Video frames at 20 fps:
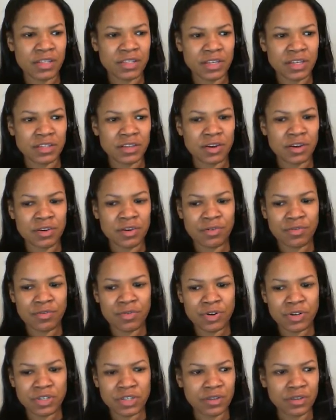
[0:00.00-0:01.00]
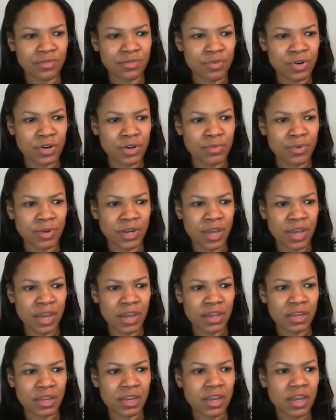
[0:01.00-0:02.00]
States Code 1441A.
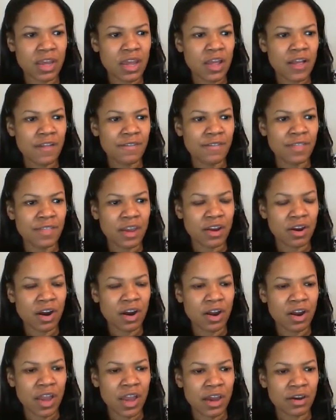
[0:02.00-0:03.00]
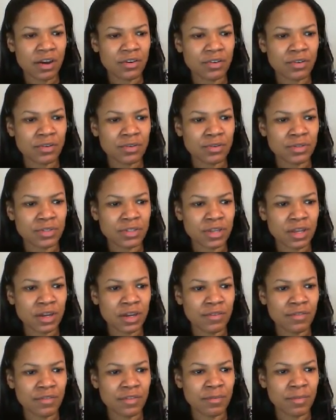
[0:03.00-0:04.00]
There are echoes
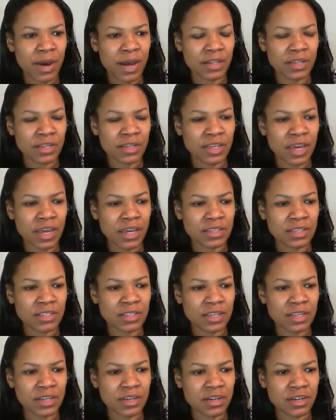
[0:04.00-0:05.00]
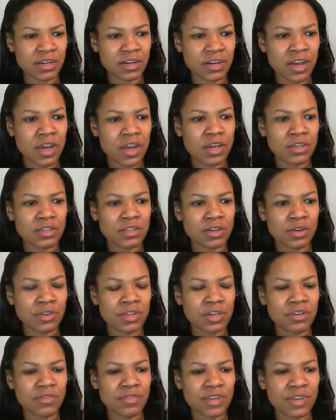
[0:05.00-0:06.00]
of the Motley case here. So the
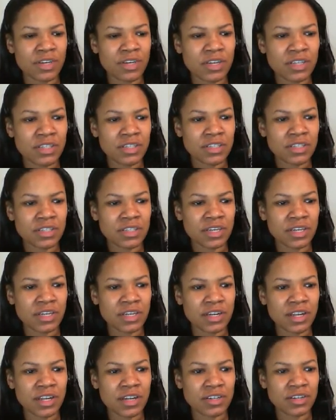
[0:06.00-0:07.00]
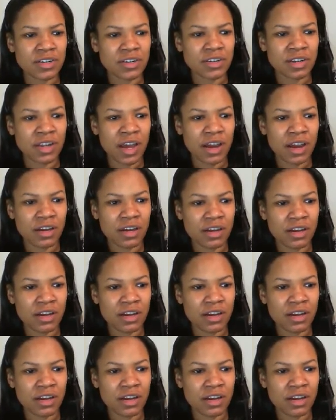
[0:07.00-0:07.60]
defendants did an interlocutory